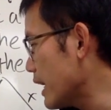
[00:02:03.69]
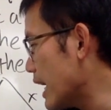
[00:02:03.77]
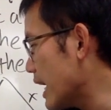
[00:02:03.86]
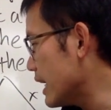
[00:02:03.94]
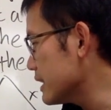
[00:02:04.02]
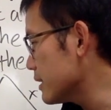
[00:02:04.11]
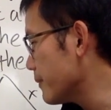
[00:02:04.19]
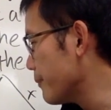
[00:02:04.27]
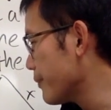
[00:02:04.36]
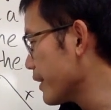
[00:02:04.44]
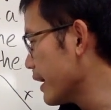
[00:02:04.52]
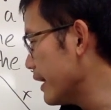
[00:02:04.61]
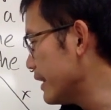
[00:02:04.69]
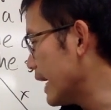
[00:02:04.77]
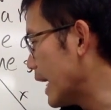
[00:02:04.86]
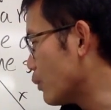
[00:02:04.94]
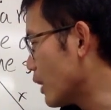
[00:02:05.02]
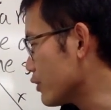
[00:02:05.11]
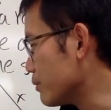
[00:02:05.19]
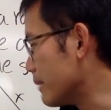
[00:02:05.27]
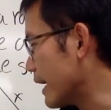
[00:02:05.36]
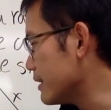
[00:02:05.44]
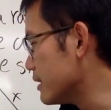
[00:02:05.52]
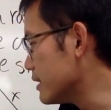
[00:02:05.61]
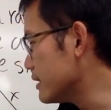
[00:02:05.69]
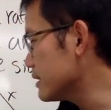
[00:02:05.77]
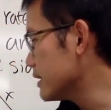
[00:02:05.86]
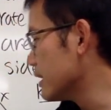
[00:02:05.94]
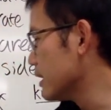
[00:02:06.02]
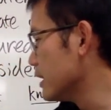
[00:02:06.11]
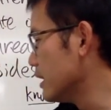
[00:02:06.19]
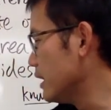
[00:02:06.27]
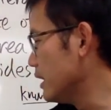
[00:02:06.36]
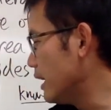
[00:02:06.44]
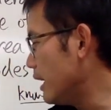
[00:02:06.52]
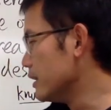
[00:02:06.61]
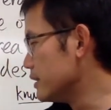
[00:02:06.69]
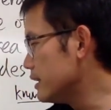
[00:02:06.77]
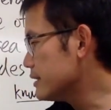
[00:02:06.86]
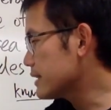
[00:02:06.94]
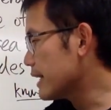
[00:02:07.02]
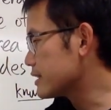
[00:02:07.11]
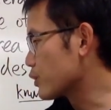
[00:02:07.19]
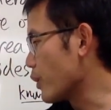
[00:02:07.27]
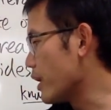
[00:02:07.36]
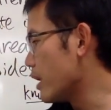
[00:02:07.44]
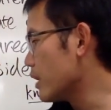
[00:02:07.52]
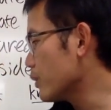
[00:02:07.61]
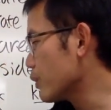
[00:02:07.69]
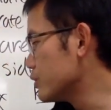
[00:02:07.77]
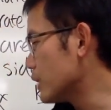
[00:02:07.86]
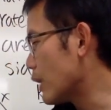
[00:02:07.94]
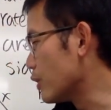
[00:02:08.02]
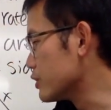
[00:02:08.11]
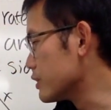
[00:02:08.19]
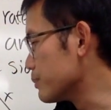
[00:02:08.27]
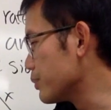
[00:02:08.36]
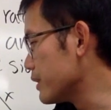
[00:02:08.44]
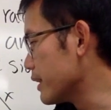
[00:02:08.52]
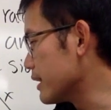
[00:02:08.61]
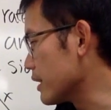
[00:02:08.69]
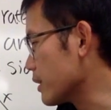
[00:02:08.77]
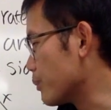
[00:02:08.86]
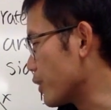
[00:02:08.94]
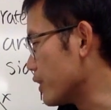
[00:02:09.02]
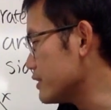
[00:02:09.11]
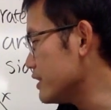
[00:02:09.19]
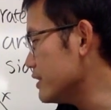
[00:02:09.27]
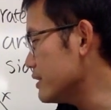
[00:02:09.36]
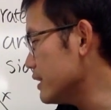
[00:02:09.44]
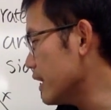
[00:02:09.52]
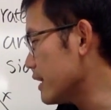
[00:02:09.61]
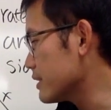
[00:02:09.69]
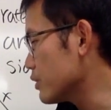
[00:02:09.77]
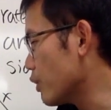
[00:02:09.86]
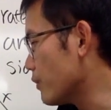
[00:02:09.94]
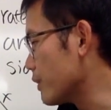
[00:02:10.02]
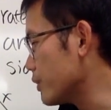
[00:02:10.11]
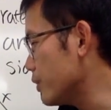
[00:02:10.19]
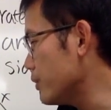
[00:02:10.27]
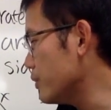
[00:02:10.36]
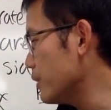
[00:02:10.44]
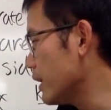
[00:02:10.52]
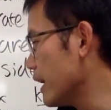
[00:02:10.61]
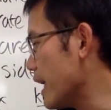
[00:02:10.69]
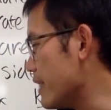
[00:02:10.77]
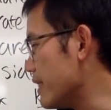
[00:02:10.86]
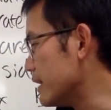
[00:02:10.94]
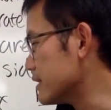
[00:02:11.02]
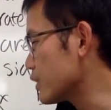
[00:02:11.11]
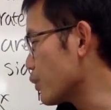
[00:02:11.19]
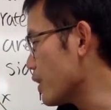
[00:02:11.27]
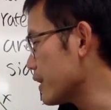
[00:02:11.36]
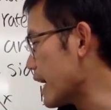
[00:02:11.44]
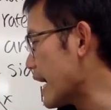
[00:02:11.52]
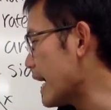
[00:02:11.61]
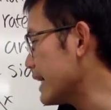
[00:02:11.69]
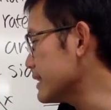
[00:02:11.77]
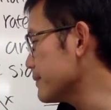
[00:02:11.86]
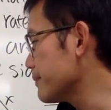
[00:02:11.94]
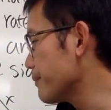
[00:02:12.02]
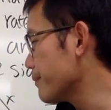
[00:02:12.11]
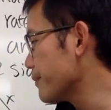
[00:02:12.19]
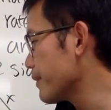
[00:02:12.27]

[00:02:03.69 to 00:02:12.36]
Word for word: that, and then I will have to minus this side square, which I will just put that down in parentheses, x over 2, and then square that.